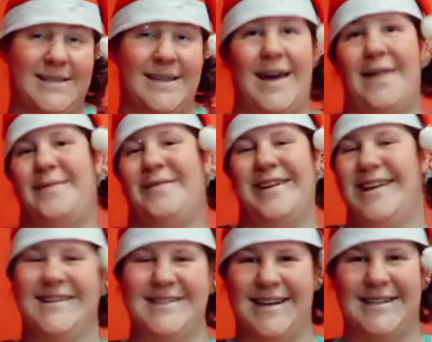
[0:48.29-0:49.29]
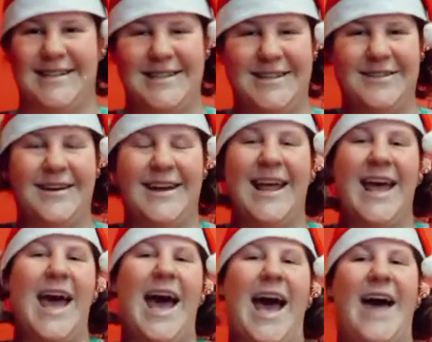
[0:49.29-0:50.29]
So I'm really excited to do it.
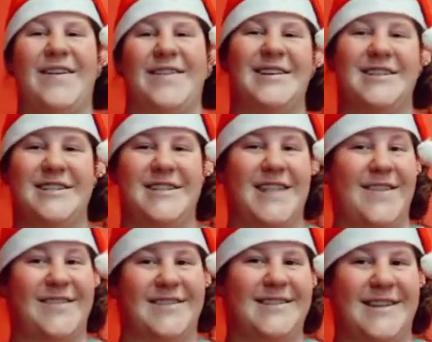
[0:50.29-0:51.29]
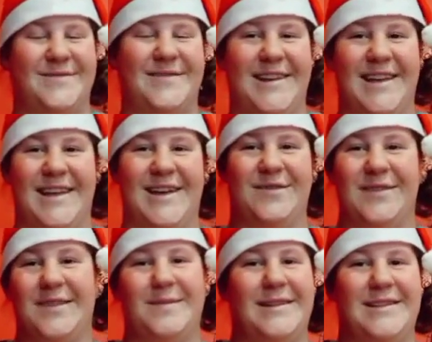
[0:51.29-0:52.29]
I wish there was someone here
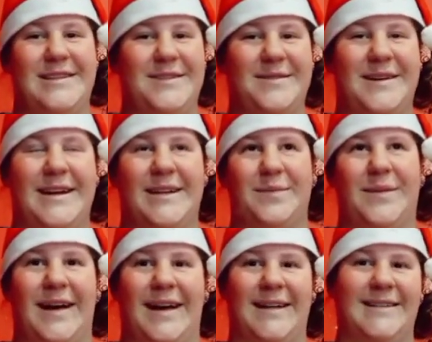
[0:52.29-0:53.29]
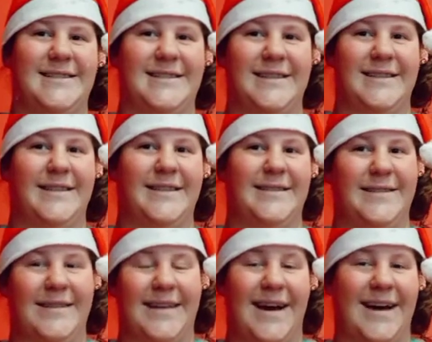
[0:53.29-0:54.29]
with me to do it, but
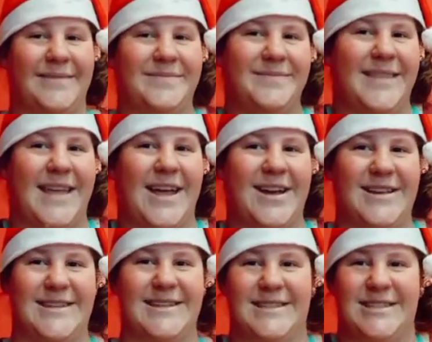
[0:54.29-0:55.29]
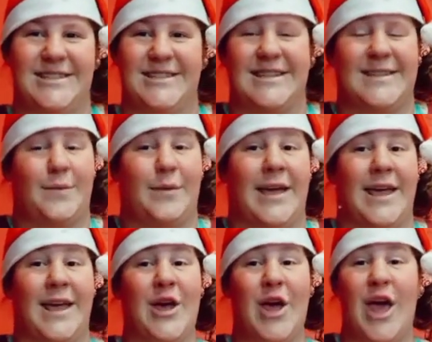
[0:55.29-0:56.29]
yeah, there isn't, just me.